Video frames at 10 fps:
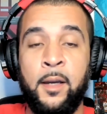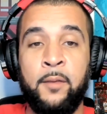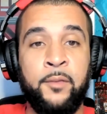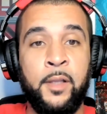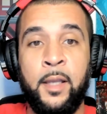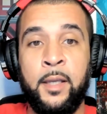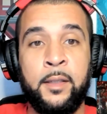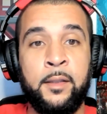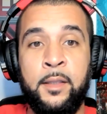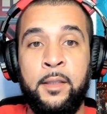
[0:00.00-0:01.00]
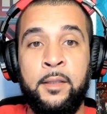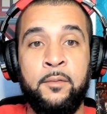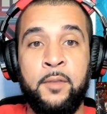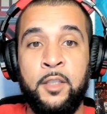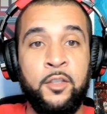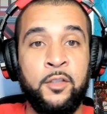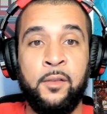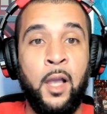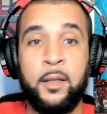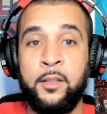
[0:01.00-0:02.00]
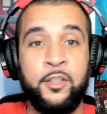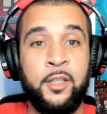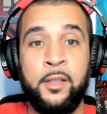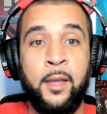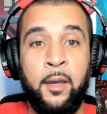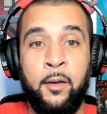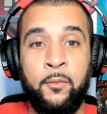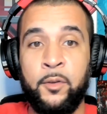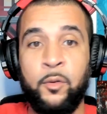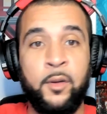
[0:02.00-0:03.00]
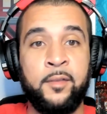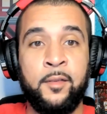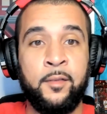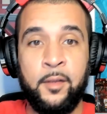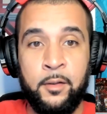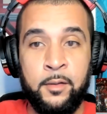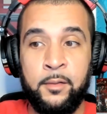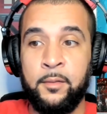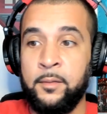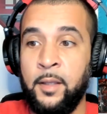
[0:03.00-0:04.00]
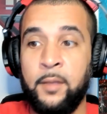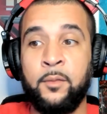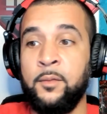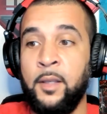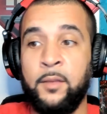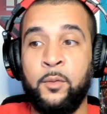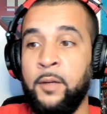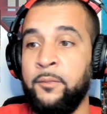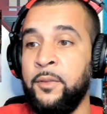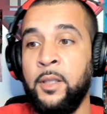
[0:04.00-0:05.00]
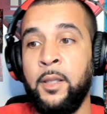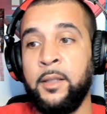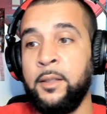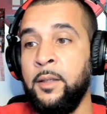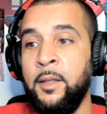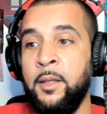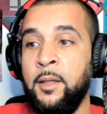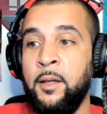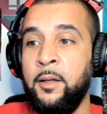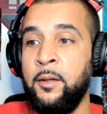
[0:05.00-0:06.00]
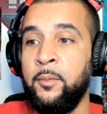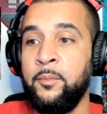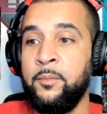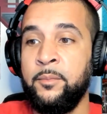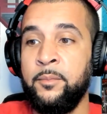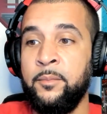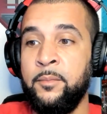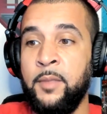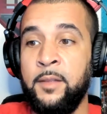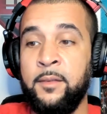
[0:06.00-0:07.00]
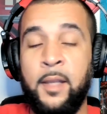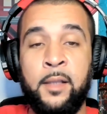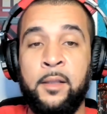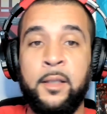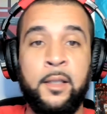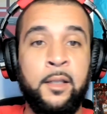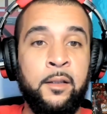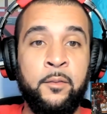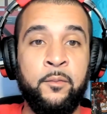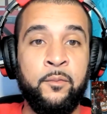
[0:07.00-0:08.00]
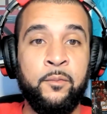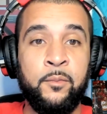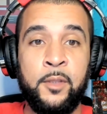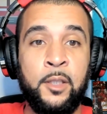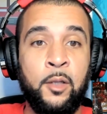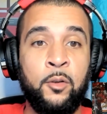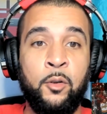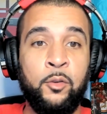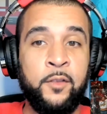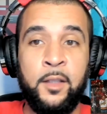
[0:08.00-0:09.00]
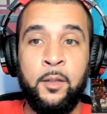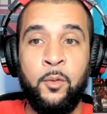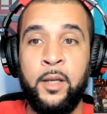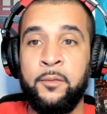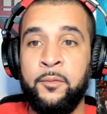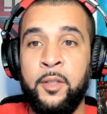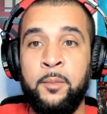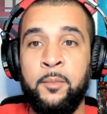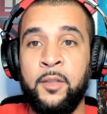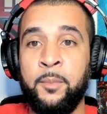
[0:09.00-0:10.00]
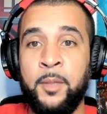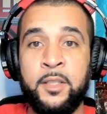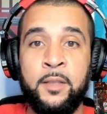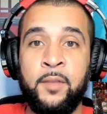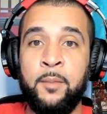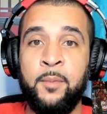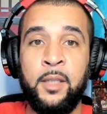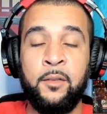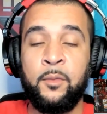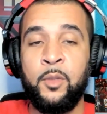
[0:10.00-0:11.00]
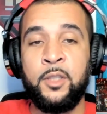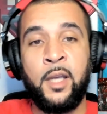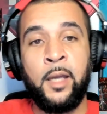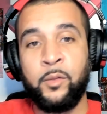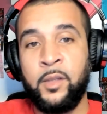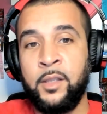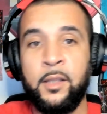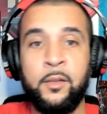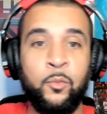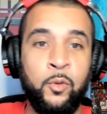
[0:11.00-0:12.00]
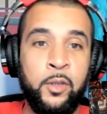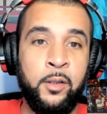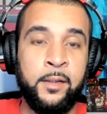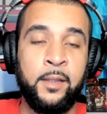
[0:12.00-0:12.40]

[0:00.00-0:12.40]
I feel like he just locking shit down for the rest of the series. That's what I feel like. Um, it's not looking good, goaltending wise for them, especially if they make the switch. I don't think they will.